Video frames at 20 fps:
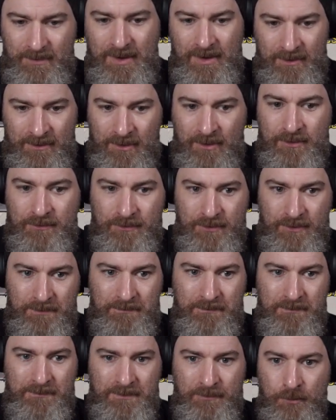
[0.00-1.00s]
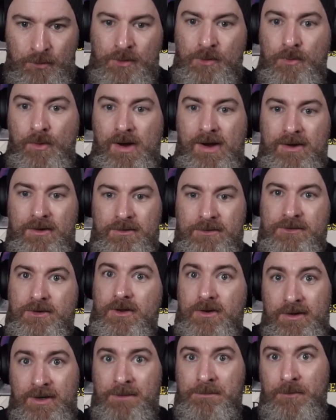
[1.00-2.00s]
lot of them require
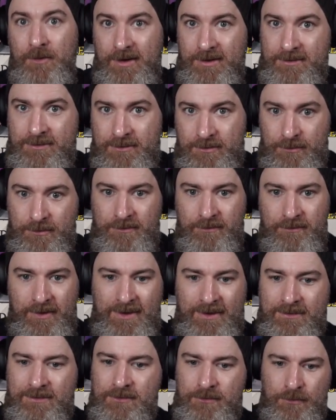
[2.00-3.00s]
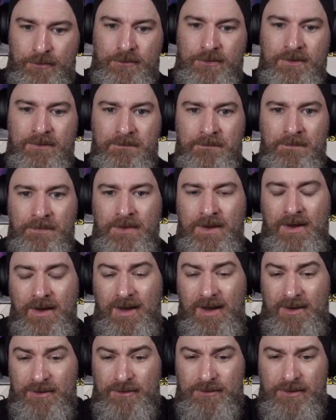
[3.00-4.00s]
certain upgrades to advance through them.
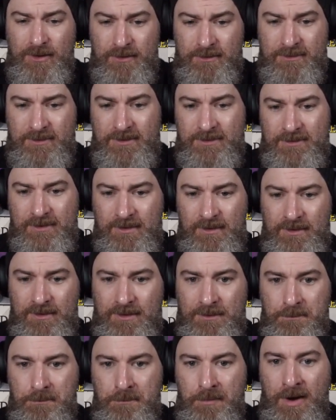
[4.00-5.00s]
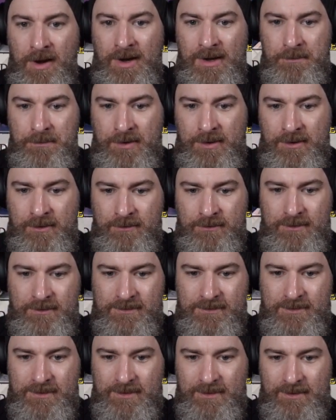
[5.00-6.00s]
You'll notice this little pipe here,
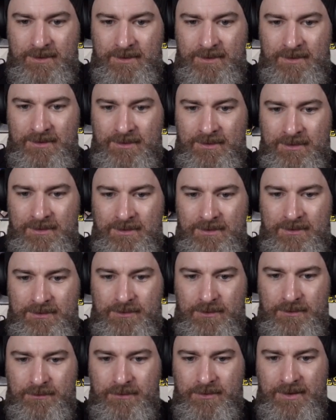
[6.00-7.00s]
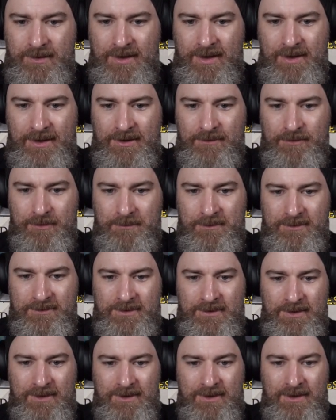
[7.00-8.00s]
this sort of thing hanging from the
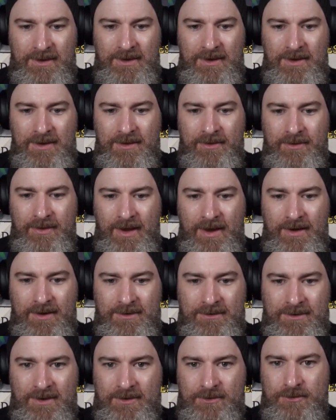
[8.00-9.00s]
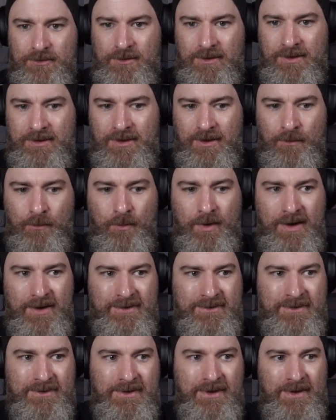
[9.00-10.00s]
ceiling. That is actually a
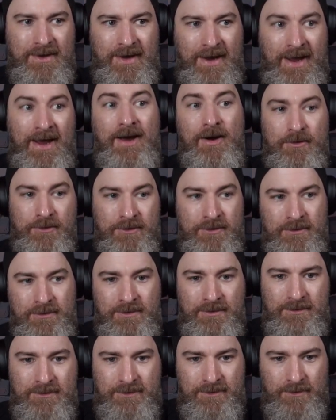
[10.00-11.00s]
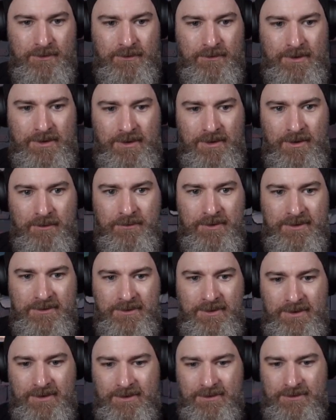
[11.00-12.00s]
way to get out. So
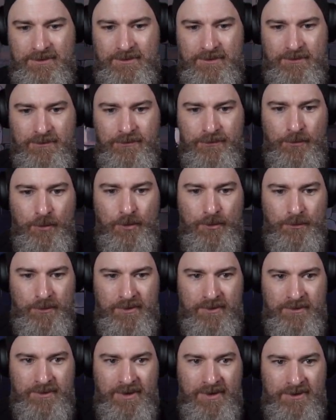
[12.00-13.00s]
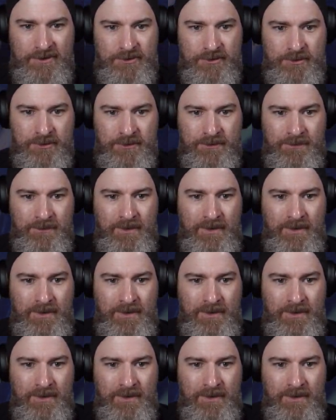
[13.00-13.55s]
obviously it's fraught with danger.